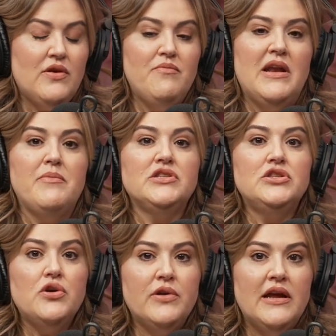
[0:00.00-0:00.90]
So I've been able to
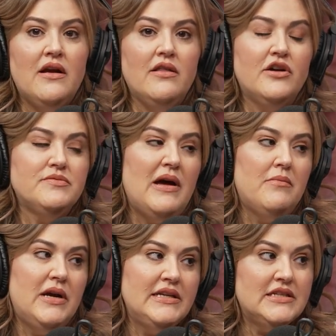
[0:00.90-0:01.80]
donate a large amount
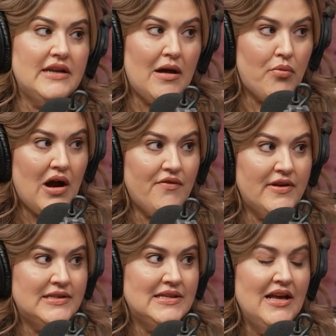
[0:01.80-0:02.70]
of money to
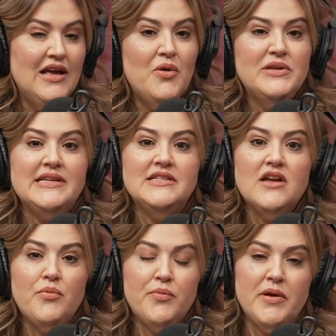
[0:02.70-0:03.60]
nonprofits. We sent a
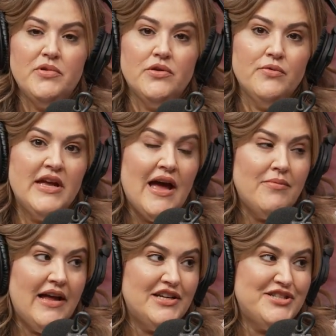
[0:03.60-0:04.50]
couple people to
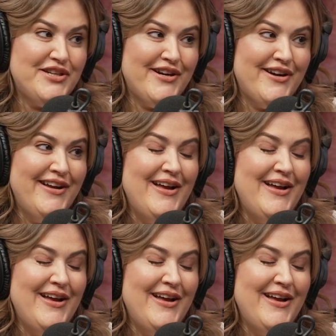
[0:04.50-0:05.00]
rehab last year.